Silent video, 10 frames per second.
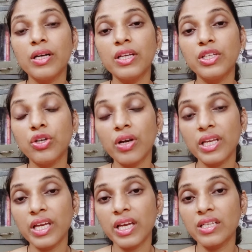in
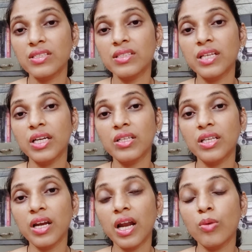your case that
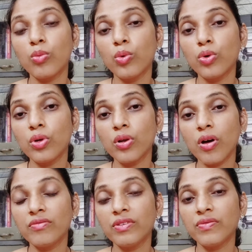there are more
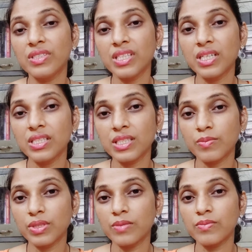of the physical
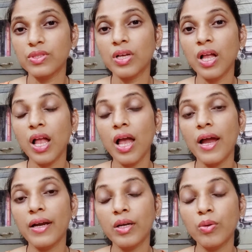symptoms
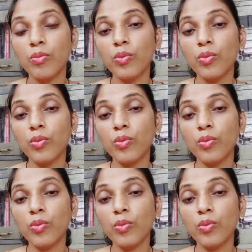and